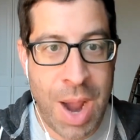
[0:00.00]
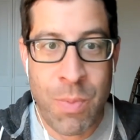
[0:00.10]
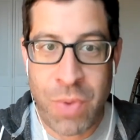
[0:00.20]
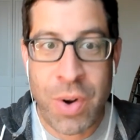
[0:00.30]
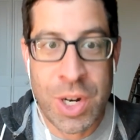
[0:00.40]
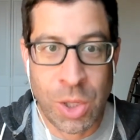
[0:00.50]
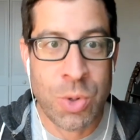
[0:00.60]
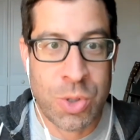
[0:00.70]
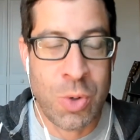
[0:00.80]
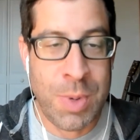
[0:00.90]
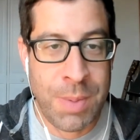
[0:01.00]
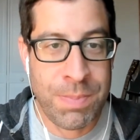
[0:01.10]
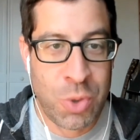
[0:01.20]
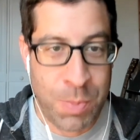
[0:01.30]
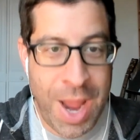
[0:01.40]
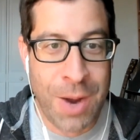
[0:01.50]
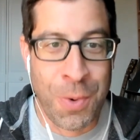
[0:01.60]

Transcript: I'm very close to be to paying